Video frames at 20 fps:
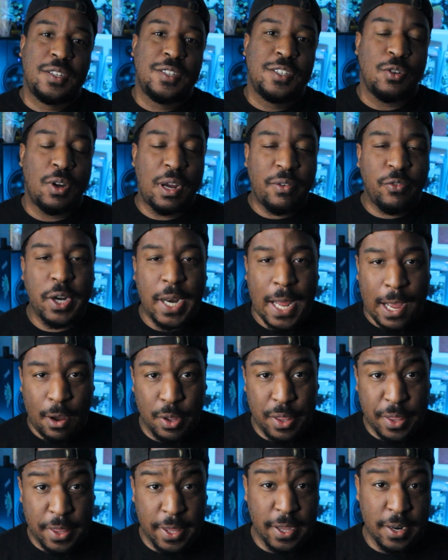So every
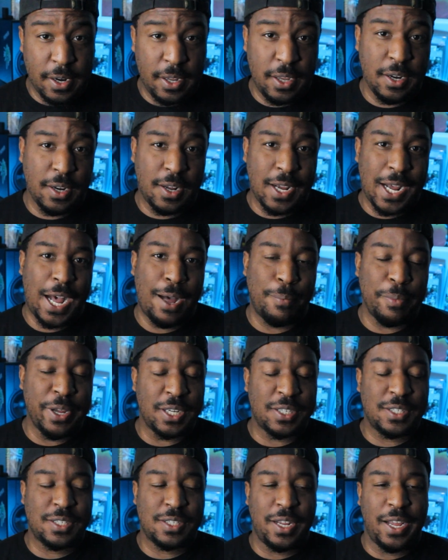now and then in
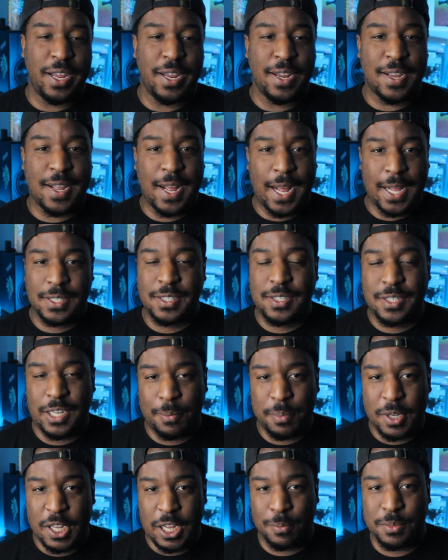comics, a
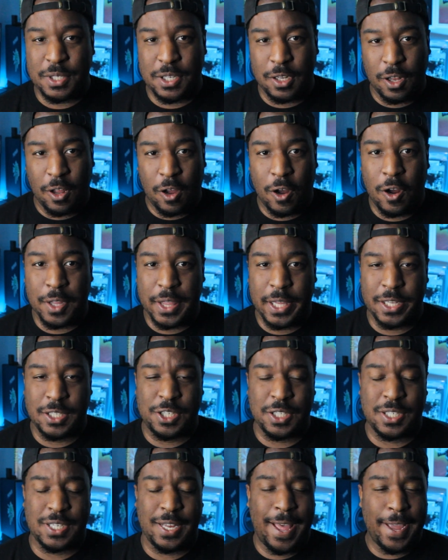concept comes along that's
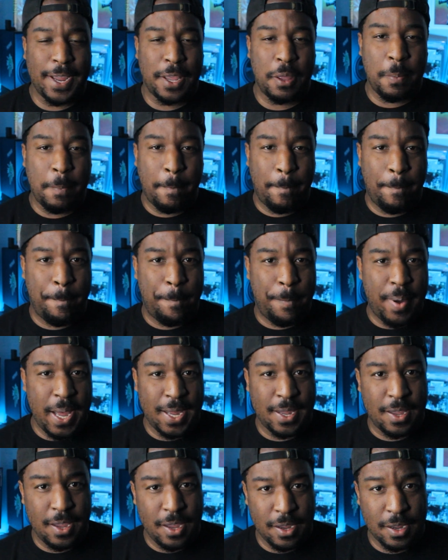just like
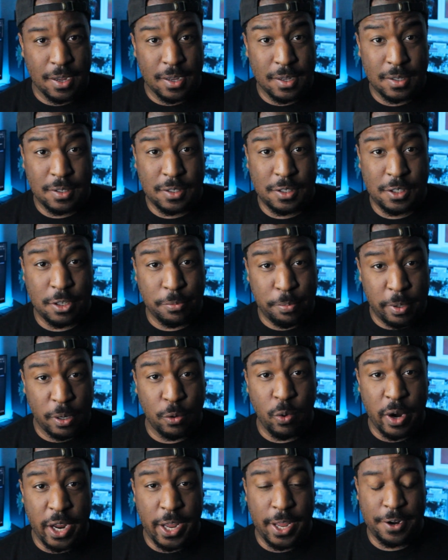begging to be
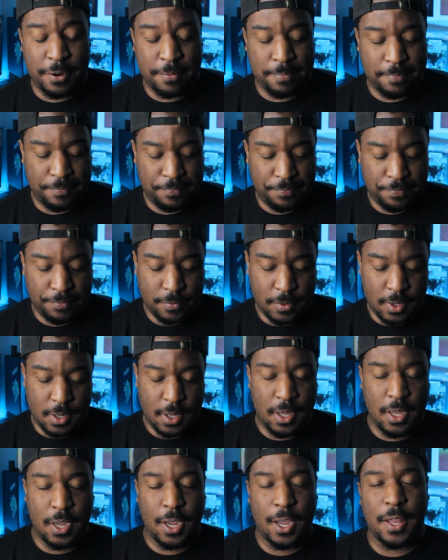read.
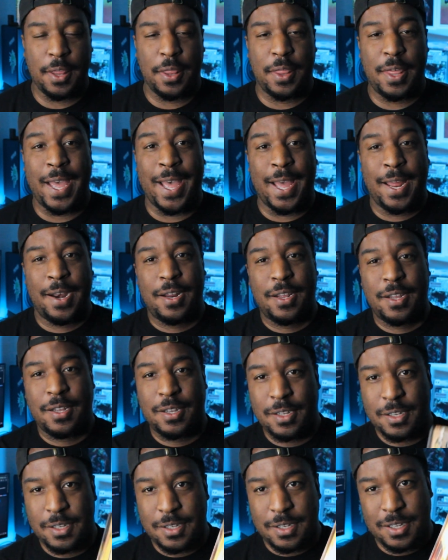And that
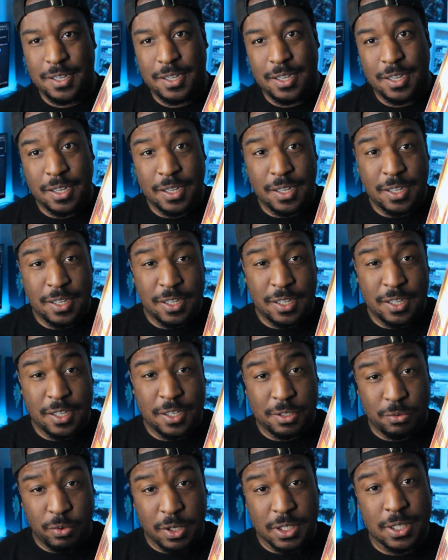
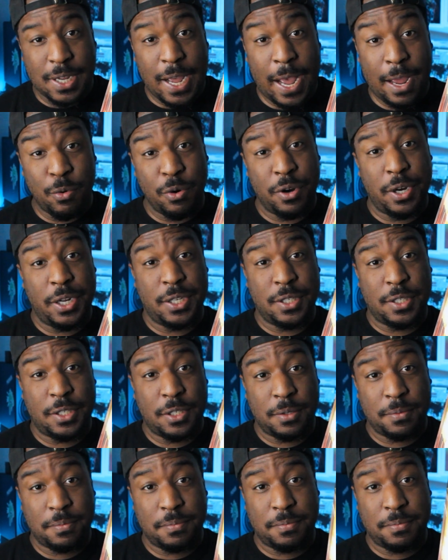is what Skyward is.